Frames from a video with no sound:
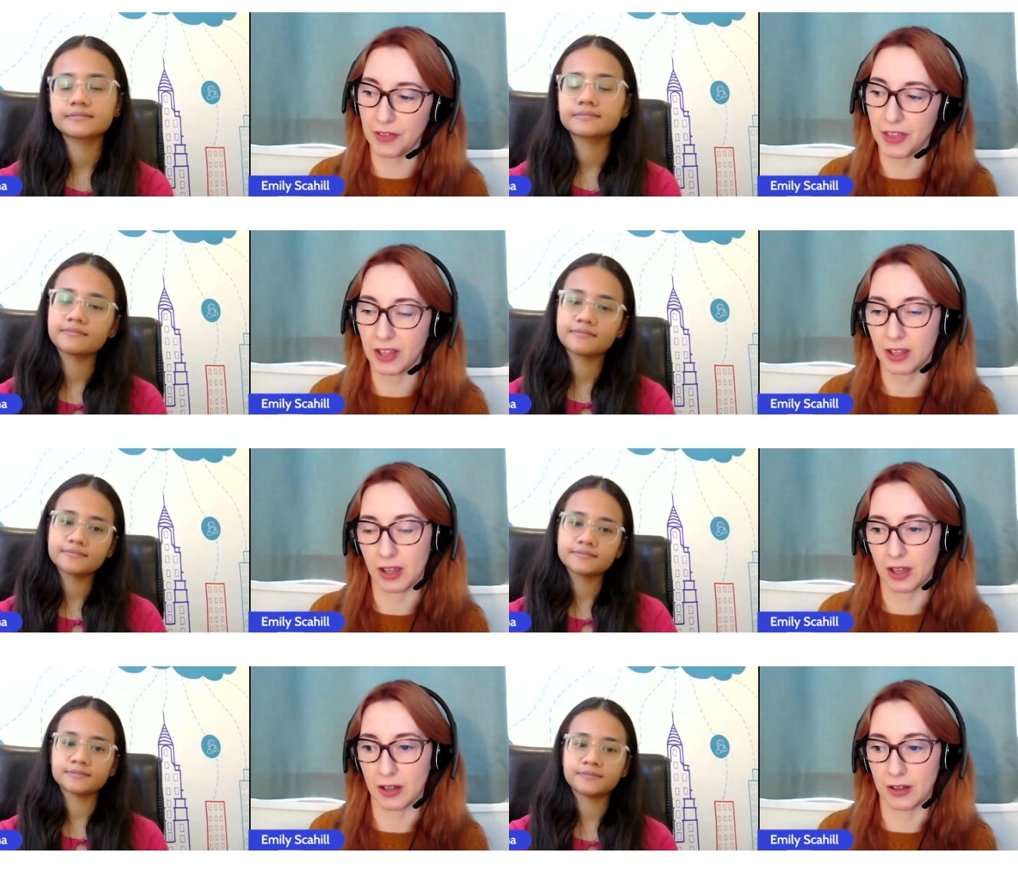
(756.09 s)
Speaker 1: I
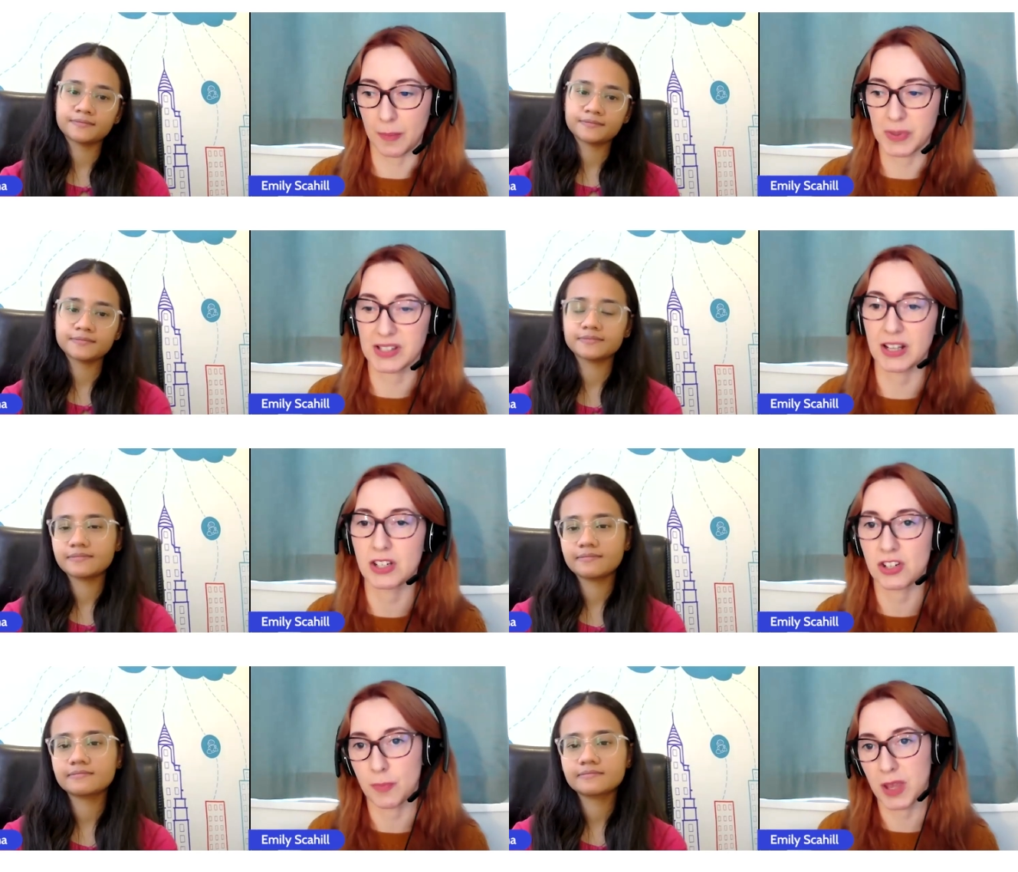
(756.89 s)
think uh, a
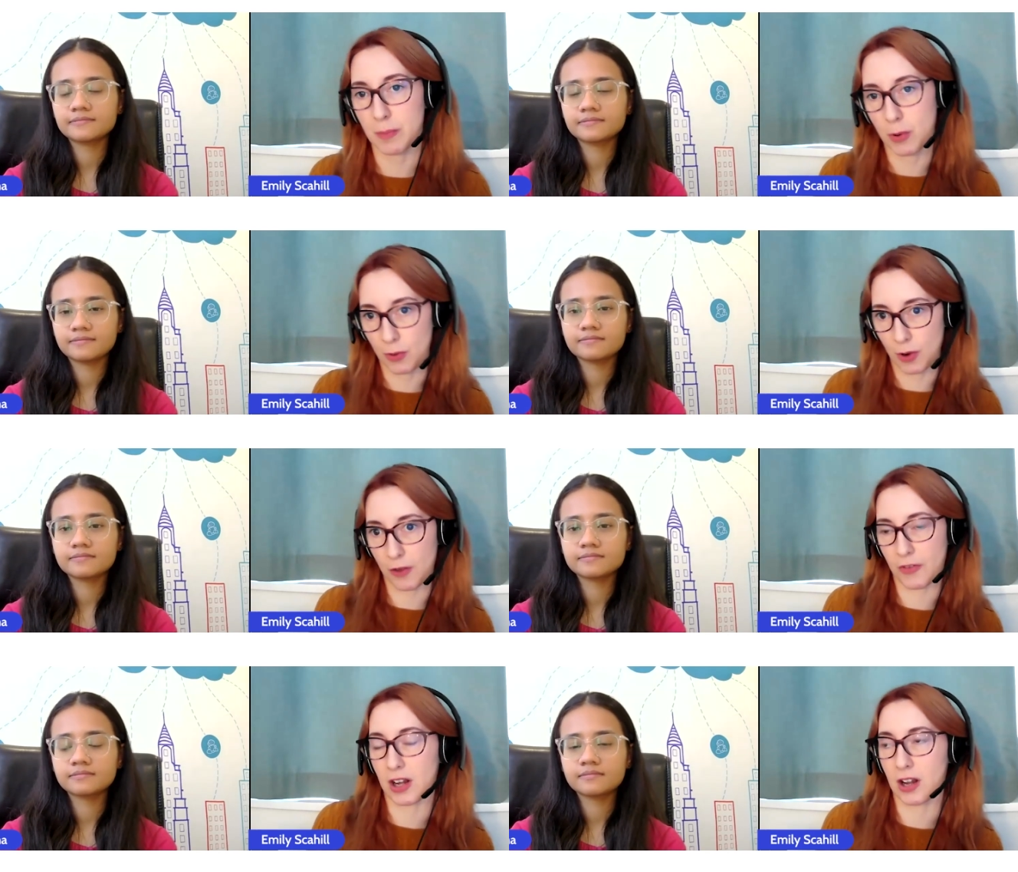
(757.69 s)
percentage of
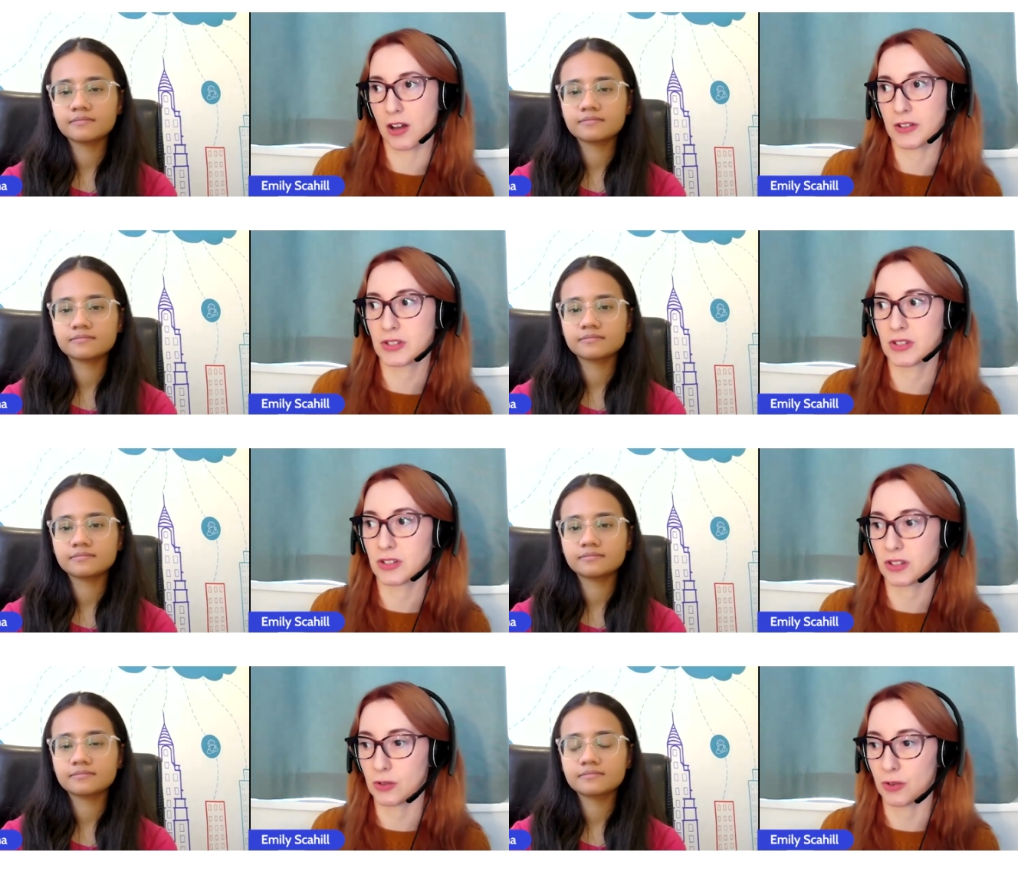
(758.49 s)
people over the
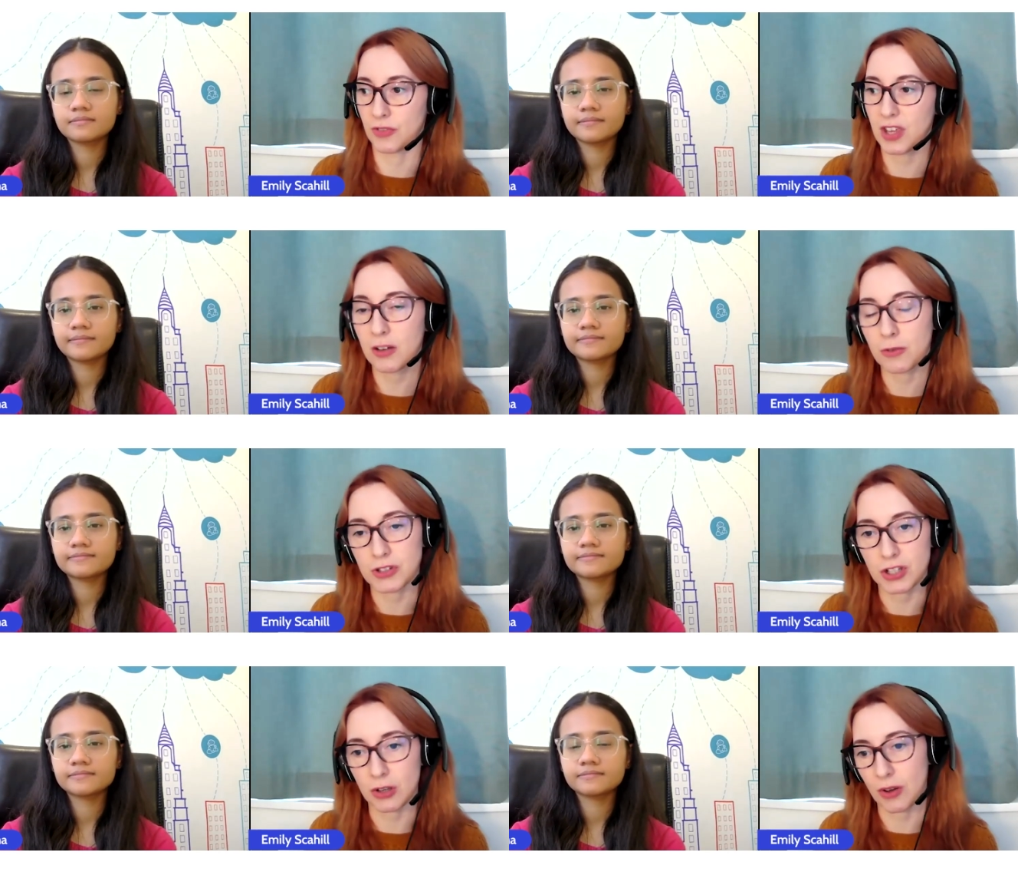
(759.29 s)
last sort of
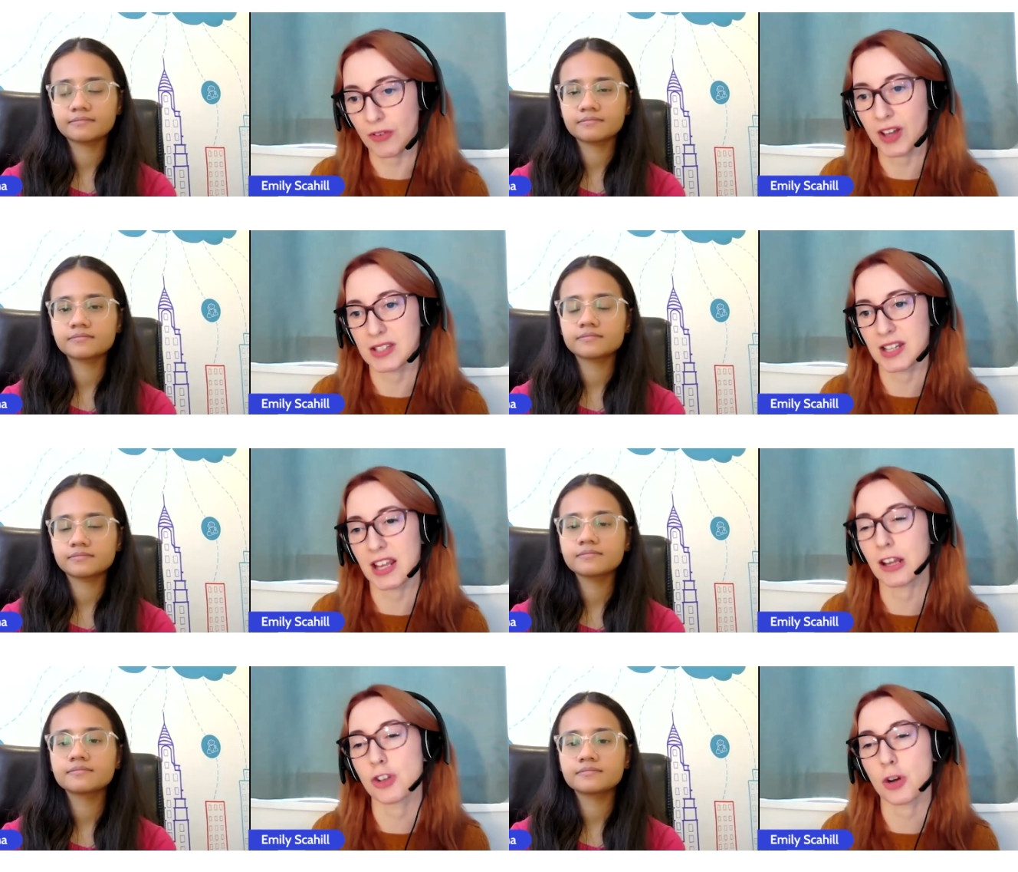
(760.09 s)
year or two have had
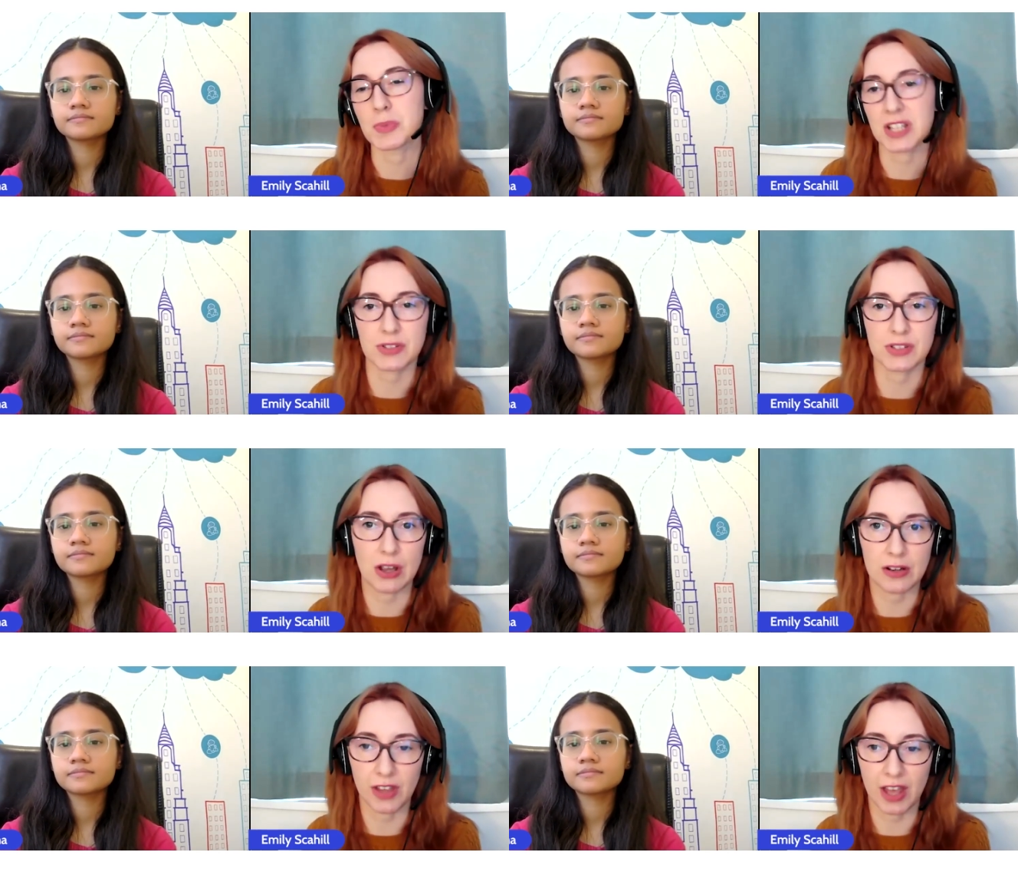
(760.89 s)
to take jobs
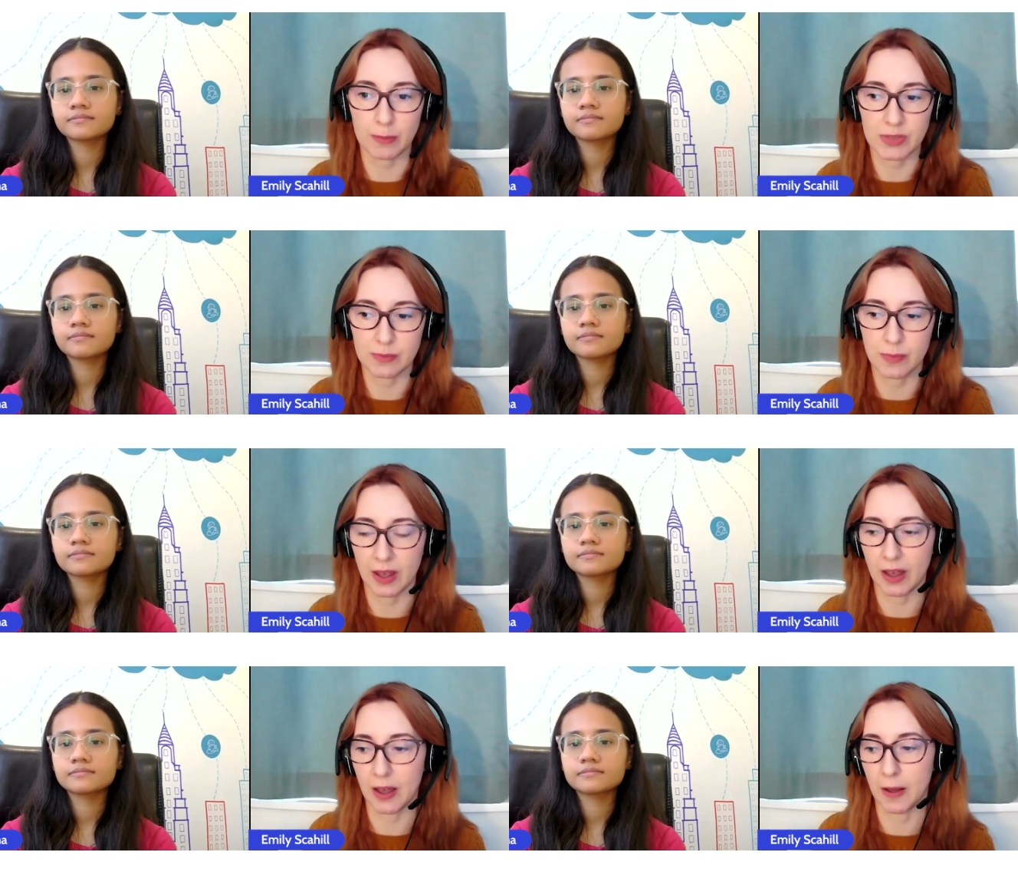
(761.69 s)
outside of
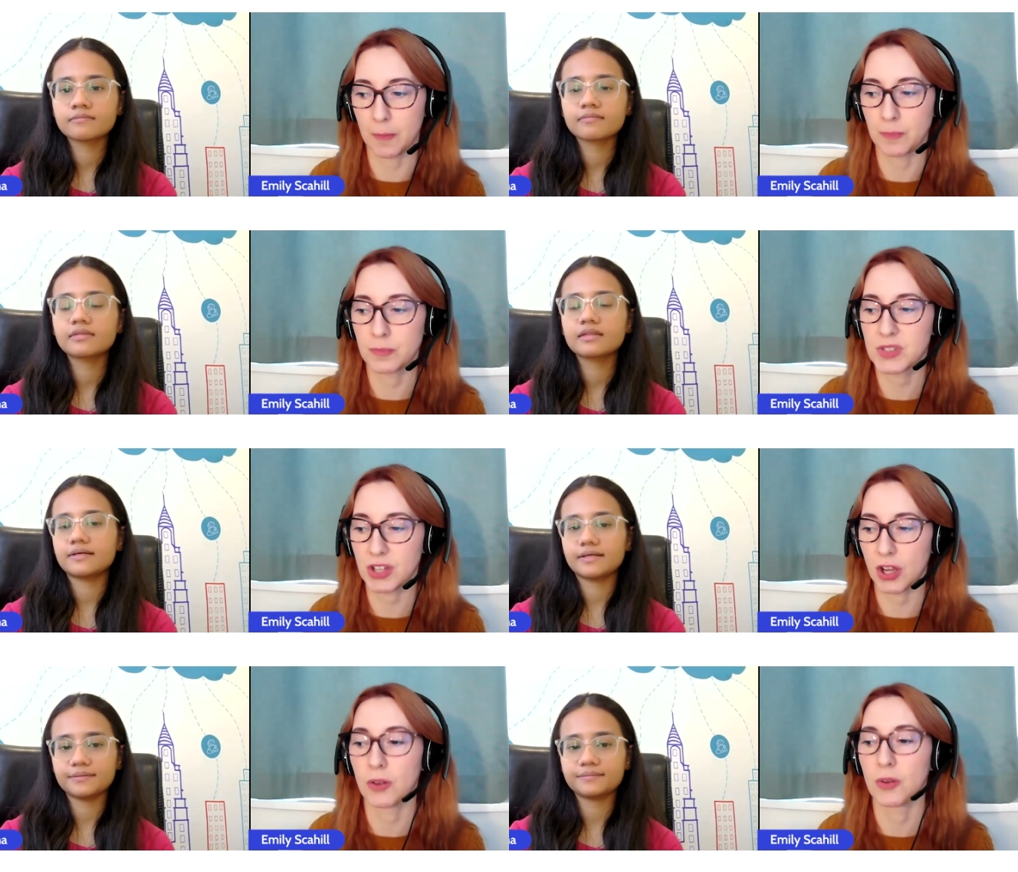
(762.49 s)
games um,
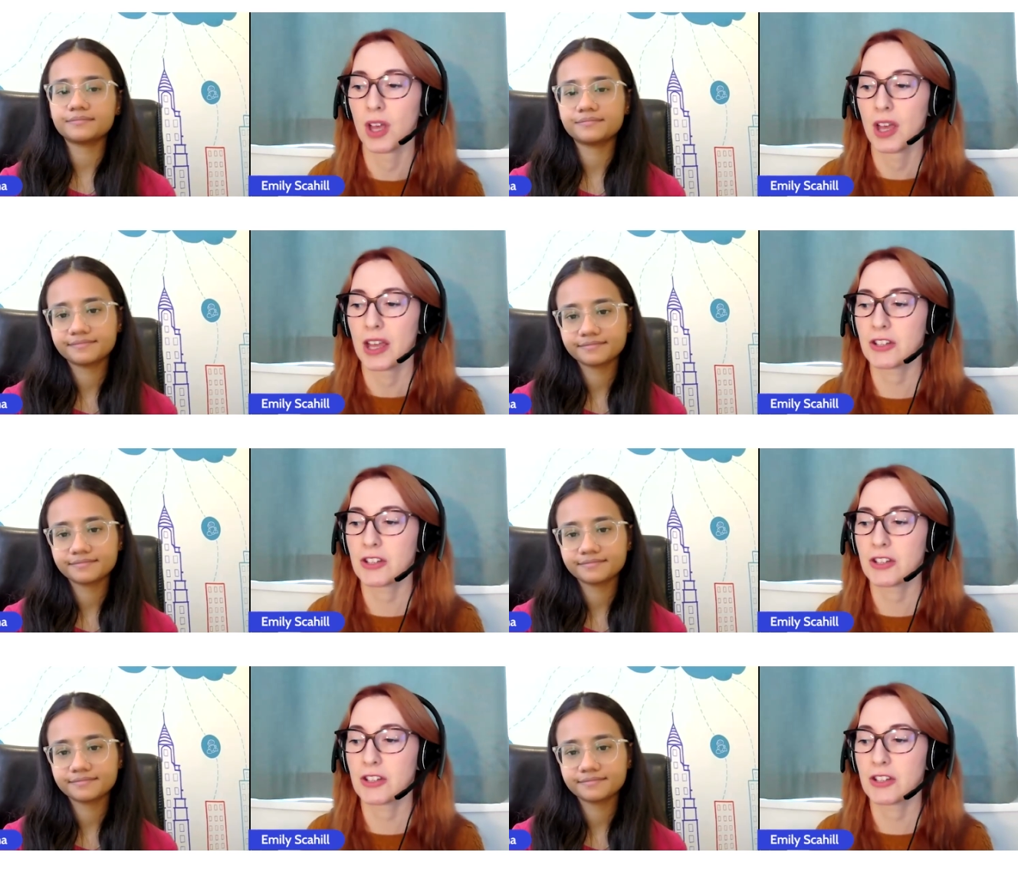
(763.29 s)
so